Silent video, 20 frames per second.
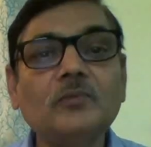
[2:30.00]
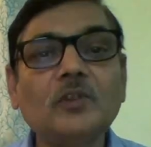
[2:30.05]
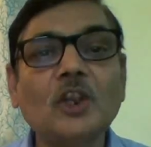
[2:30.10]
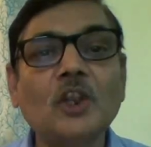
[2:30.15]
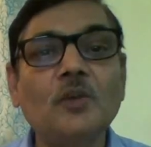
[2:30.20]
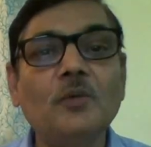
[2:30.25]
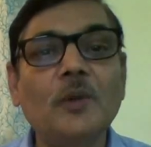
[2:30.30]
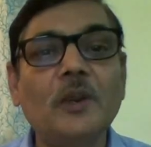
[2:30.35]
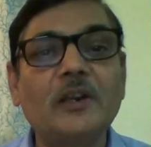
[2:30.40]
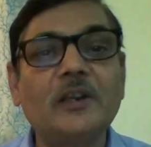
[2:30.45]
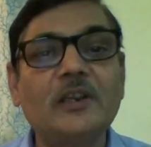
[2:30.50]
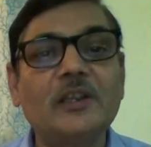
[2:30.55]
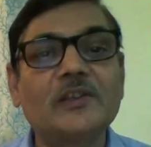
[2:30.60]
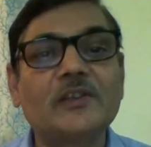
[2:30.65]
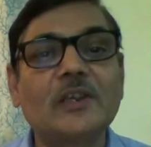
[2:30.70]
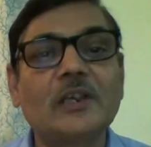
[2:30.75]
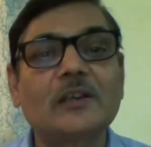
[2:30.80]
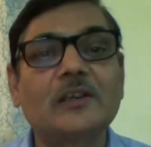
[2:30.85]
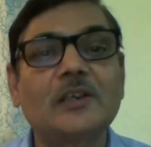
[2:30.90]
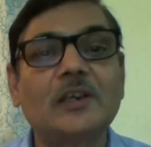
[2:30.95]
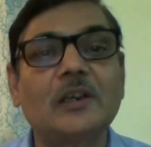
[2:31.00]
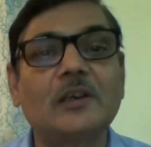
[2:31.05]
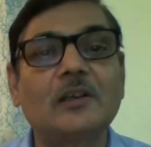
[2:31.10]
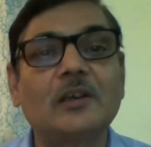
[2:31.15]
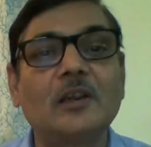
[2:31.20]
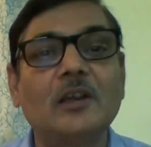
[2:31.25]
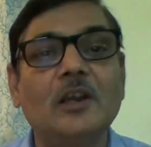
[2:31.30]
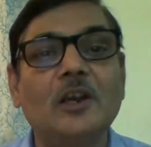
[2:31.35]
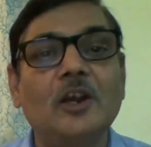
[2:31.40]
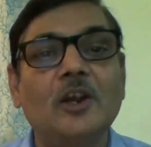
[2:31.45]
were dissected
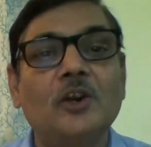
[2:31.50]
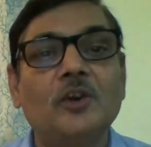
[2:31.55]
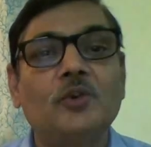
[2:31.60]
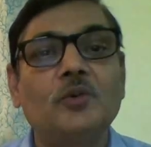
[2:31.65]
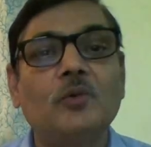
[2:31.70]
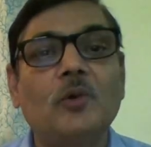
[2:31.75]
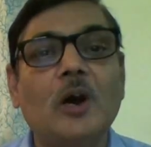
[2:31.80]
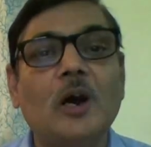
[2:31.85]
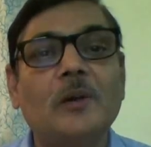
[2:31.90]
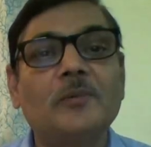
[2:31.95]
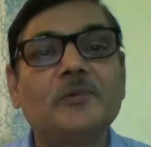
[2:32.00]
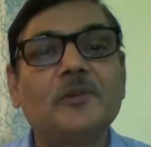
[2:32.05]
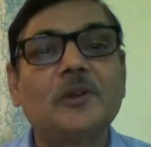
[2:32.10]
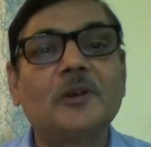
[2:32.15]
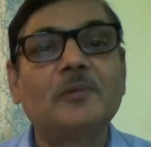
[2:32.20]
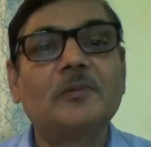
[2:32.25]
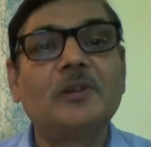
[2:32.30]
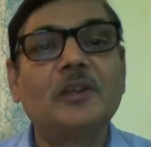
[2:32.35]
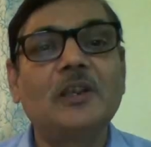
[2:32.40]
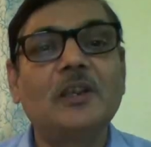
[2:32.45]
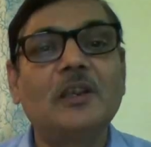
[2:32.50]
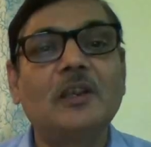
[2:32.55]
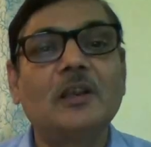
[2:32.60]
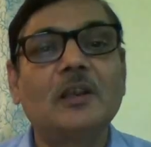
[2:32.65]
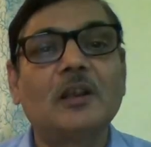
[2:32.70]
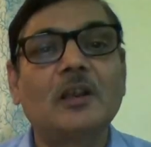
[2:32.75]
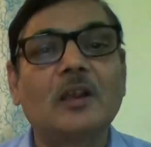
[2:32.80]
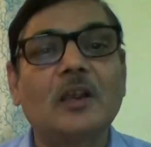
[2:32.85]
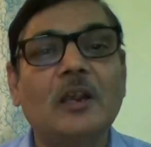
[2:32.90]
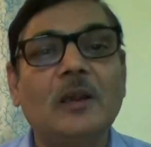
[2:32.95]
to observe the
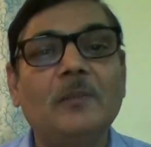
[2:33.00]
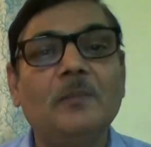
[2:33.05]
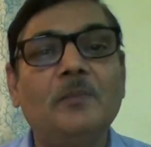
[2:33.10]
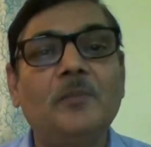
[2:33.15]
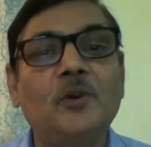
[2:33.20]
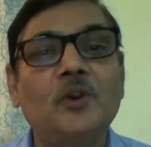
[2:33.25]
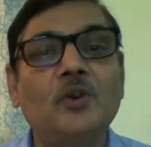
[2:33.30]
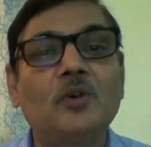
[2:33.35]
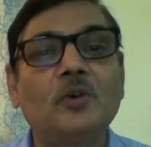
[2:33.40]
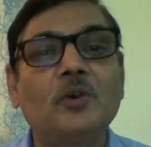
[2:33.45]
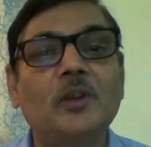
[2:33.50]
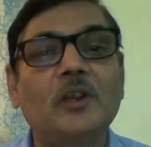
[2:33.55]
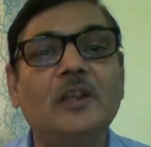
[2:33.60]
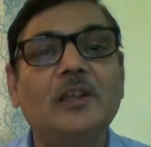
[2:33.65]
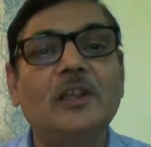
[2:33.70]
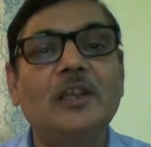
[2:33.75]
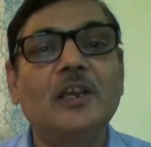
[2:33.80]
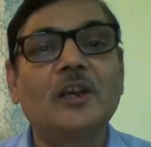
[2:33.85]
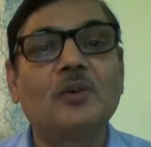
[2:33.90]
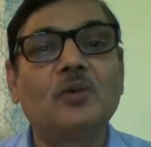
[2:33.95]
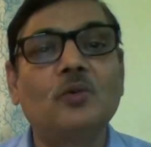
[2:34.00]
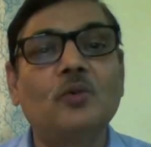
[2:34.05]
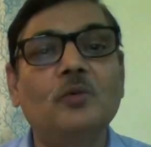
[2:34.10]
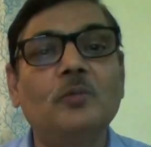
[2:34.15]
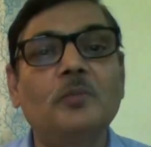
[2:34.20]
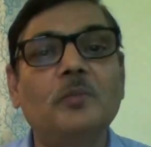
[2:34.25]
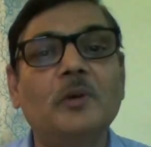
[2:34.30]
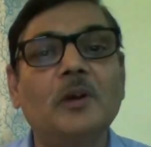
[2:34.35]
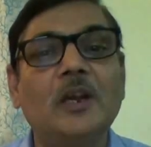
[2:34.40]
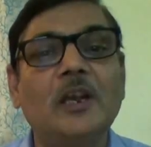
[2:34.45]
embryo in their
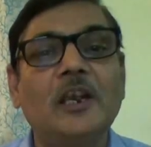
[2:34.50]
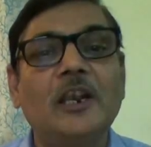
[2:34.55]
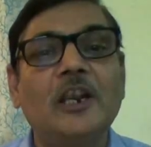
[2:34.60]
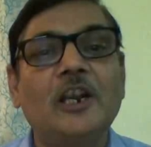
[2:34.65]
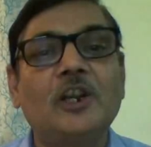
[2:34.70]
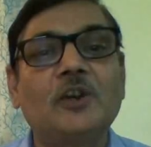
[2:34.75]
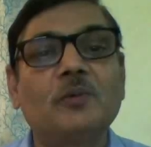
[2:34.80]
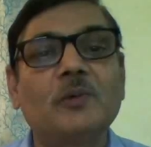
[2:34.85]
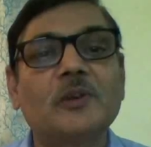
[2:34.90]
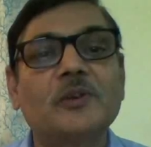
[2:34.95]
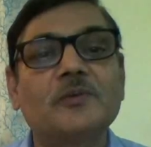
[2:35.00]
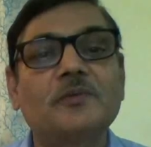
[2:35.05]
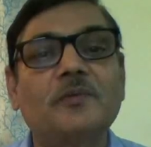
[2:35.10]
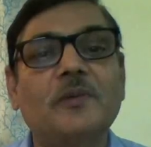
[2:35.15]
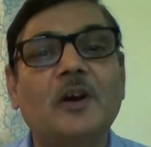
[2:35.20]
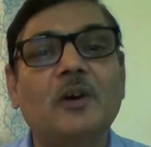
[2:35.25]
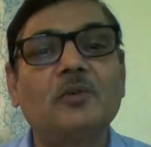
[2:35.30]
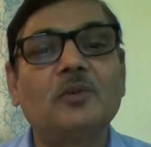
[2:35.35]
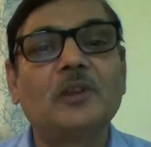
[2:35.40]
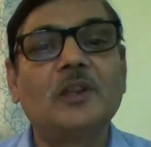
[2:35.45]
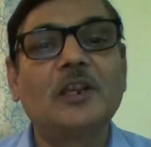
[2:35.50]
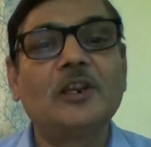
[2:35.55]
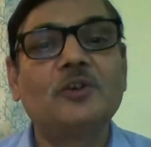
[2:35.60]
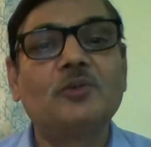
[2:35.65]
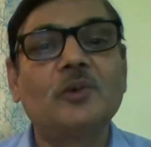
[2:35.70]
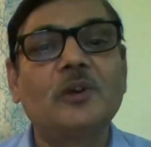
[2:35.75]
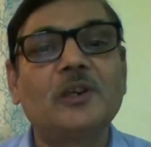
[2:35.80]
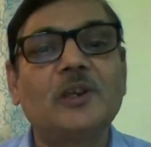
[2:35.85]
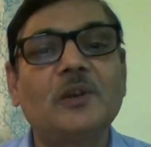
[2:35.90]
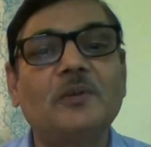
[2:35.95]
womb, it was found that
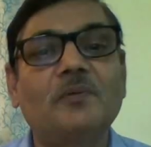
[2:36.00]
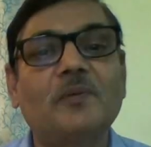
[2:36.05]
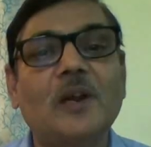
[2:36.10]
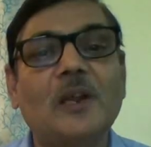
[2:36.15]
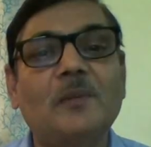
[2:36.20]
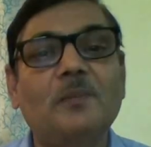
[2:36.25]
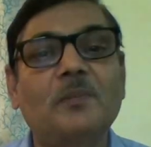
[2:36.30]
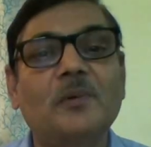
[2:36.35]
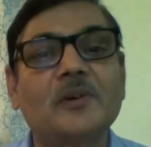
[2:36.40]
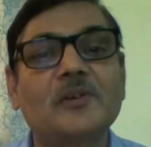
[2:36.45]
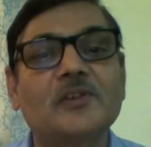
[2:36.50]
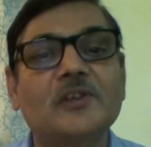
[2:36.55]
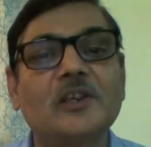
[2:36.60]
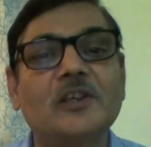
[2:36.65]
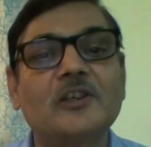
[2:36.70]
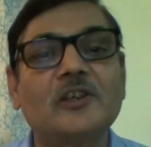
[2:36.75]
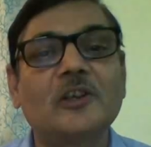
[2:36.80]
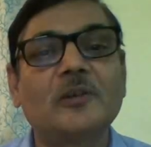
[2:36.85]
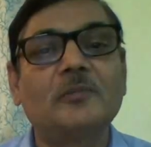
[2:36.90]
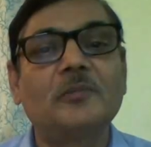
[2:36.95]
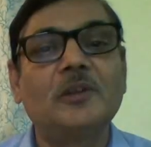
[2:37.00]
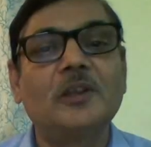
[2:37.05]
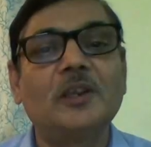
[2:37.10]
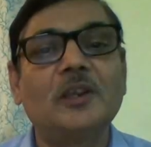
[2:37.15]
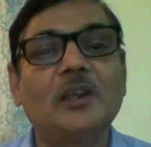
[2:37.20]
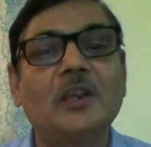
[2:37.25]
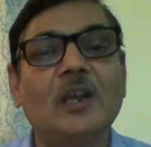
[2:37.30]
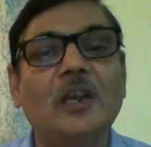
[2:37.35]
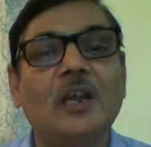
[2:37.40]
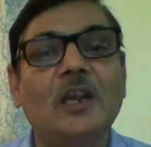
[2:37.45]
25% of the
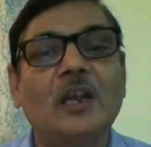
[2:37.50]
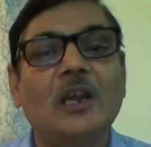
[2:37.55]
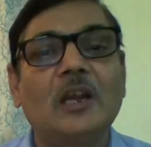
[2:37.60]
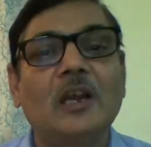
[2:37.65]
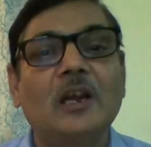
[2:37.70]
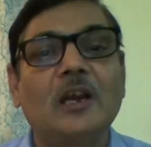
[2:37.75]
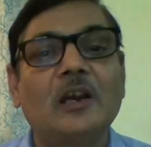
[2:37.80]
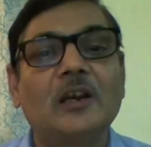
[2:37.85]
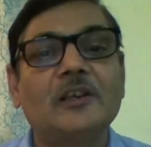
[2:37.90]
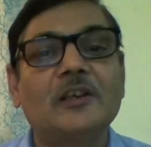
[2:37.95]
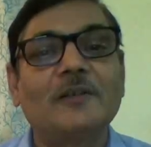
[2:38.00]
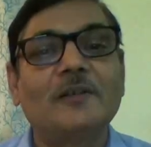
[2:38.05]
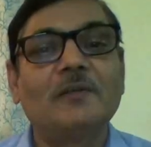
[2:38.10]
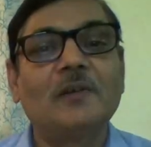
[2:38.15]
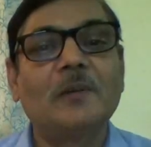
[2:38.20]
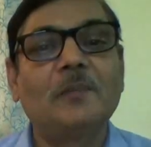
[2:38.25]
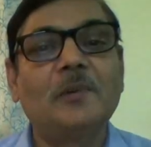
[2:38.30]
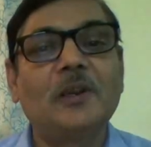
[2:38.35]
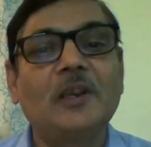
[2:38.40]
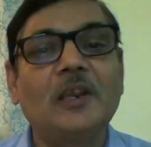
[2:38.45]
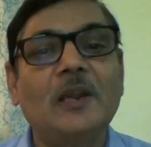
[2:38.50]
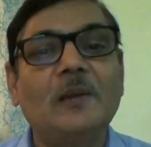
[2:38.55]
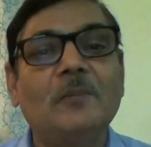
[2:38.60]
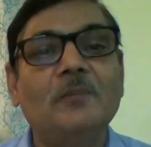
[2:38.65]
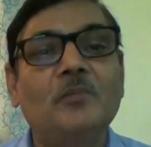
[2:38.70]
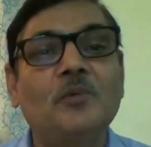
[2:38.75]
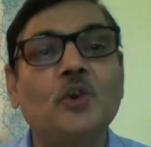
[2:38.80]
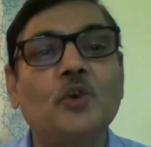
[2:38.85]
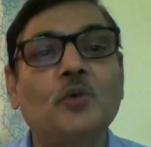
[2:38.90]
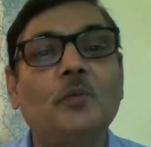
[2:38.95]
developing
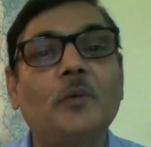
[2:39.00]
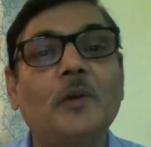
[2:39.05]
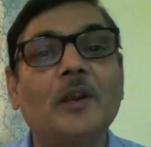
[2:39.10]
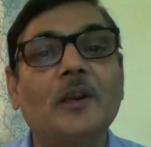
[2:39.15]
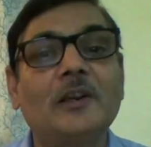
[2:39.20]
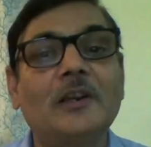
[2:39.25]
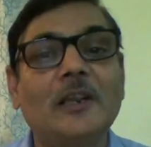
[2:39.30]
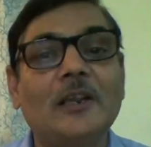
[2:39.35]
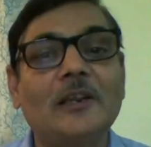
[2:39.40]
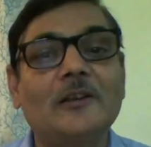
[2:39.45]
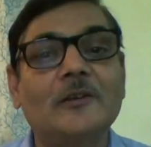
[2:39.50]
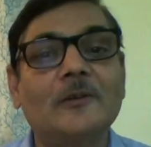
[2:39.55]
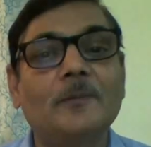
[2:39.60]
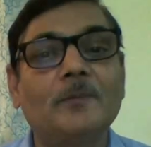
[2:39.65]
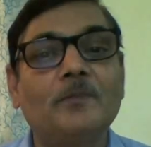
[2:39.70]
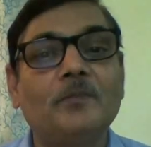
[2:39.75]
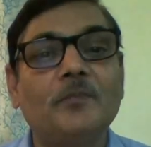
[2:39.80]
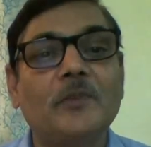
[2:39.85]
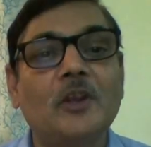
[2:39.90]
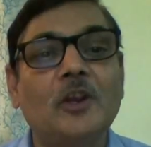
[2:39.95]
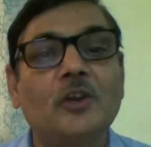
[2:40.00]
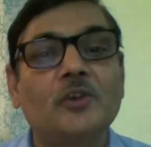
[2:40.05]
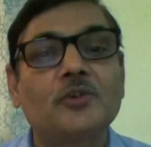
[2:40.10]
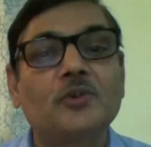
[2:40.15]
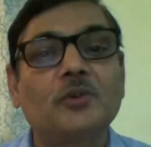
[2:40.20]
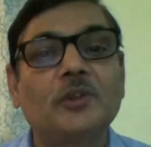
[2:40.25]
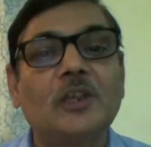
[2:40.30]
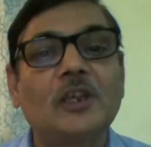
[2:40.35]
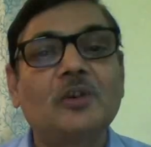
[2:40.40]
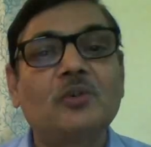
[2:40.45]
embryo were dead.
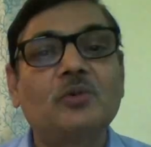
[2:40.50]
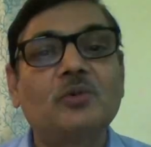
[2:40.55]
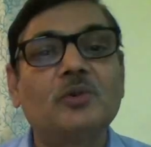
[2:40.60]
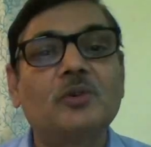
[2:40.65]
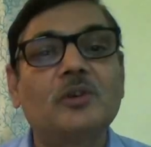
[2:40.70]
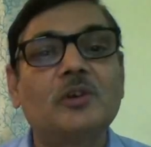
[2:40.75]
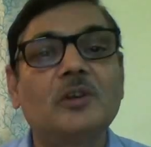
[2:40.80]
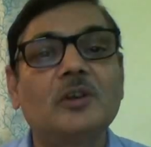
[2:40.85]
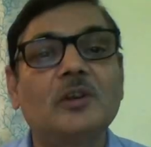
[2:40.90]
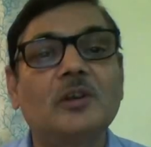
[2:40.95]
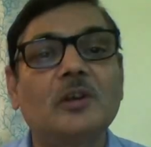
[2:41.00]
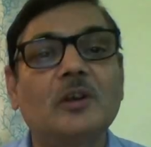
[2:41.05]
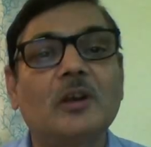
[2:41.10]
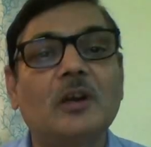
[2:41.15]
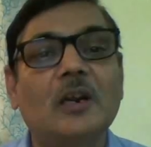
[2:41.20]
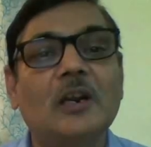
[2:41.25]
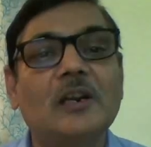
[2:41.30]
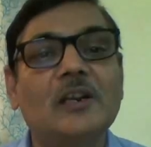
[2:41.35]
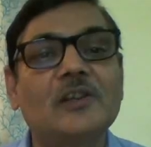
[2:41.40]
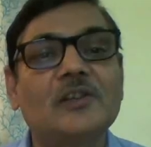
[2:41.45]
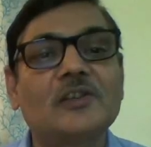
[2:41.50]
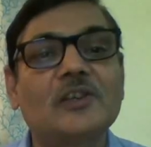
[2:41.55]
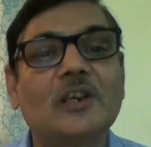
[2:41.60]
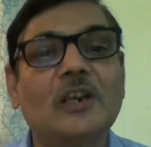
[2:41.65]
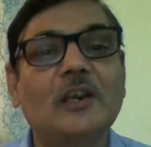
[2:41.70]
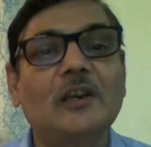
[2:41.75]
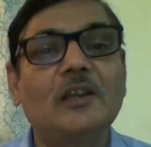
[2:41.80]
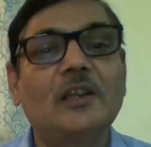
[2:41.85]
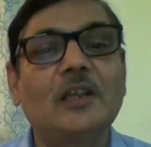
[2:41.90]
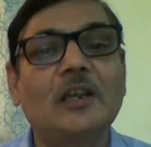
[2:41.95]
So they could
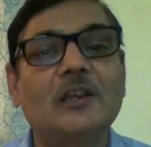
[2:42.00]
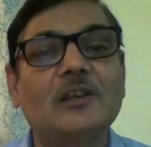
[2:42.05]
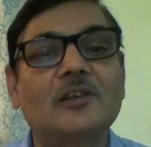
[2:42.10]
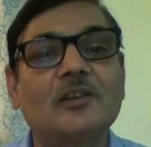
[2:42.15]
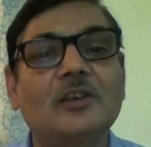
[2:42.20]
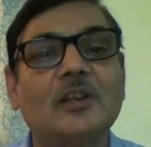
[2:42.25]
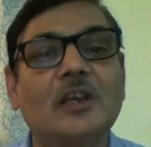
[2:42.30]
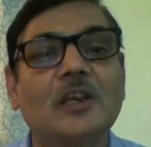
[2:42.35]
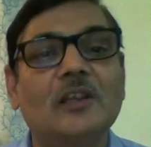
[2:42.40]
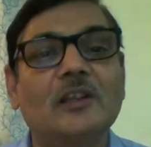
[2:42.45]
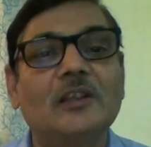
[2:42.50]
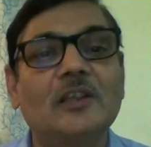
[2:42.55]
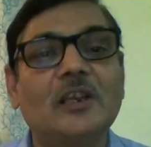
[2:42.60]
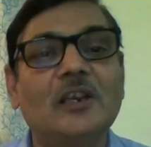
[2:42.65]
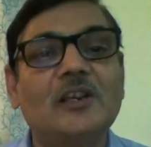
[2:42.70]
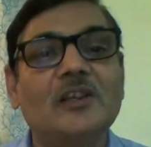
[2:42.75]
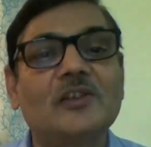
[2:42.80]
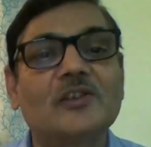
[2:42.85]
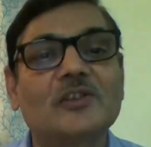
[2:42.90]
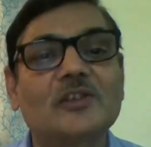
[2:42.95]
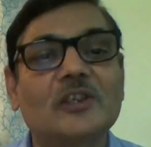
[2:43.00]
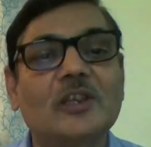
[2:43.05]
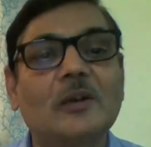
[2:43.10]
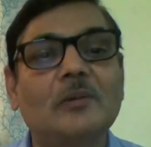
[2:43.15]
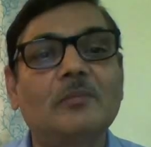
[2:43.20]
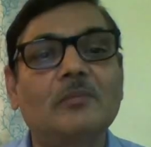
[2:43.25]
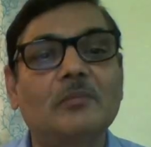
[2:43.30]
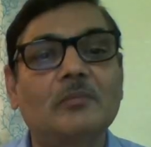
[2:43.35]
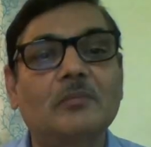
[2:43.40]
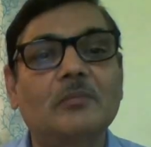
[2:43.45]
understand that there is
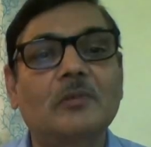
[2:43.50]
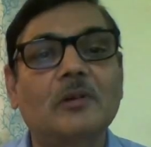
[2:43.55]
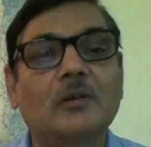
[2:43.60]
some